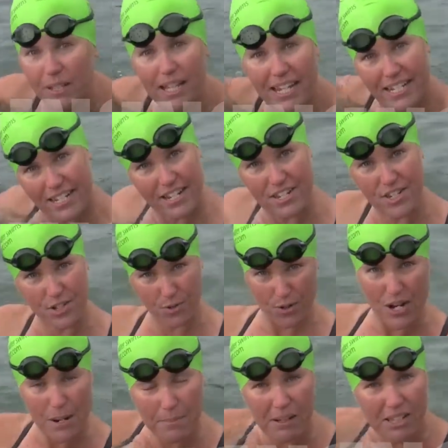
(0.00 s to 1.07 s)
we like to
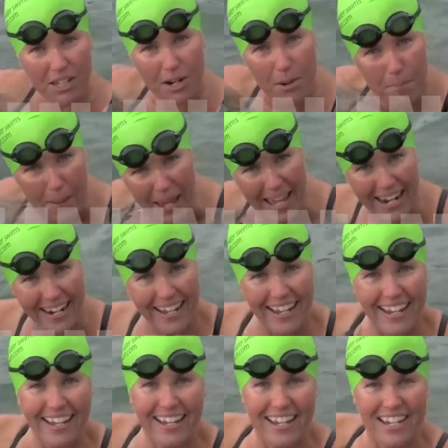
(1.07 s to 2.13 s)
scream a little bit
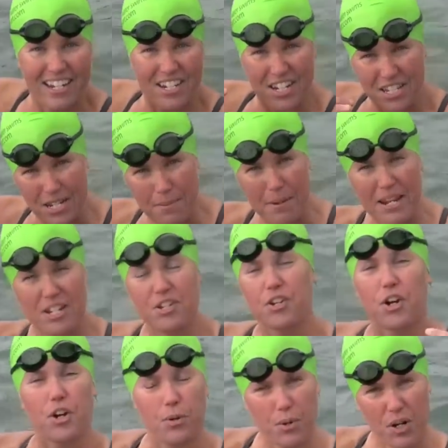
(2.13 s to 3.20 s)
just to make
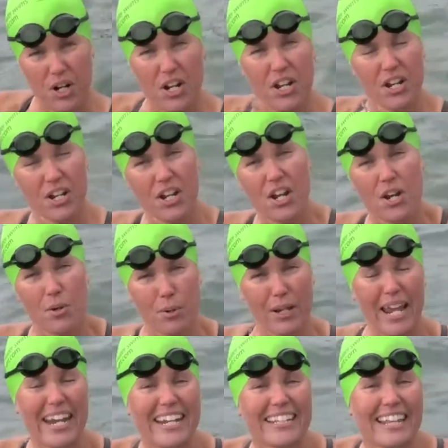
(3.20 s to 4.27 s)
sure we're
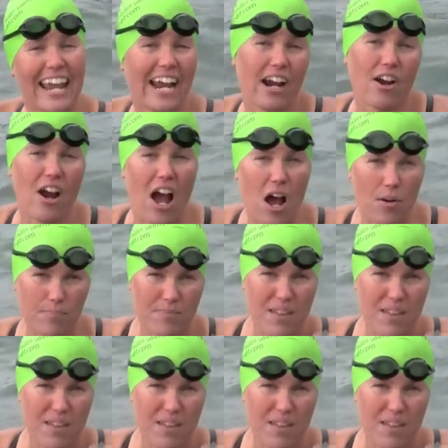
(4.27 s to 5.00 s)
getting the air out.